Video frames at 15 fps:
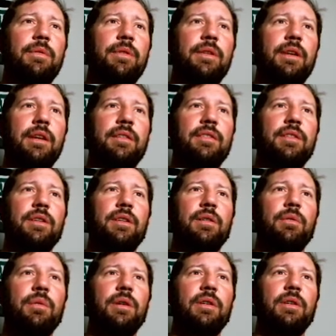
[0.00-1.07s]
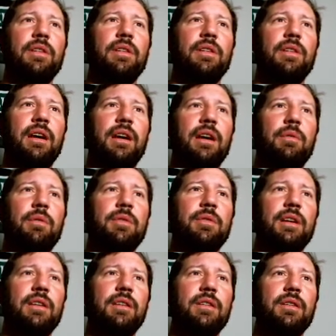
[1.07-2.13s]
And so where did that
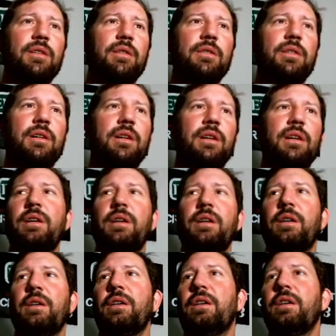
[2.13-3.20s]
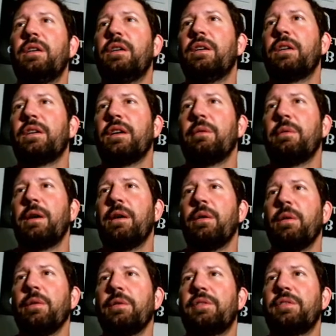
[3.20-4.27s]
website go? I got my
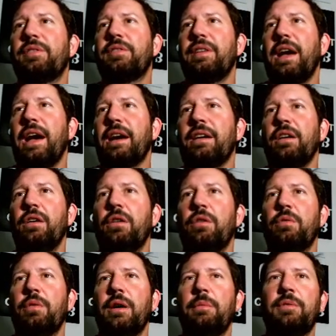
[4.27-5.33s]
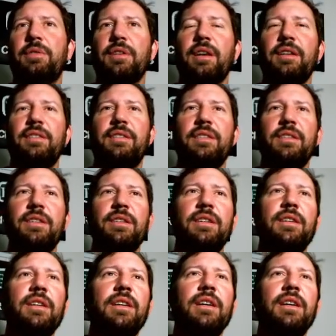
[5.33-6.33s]
whole stack of websites here.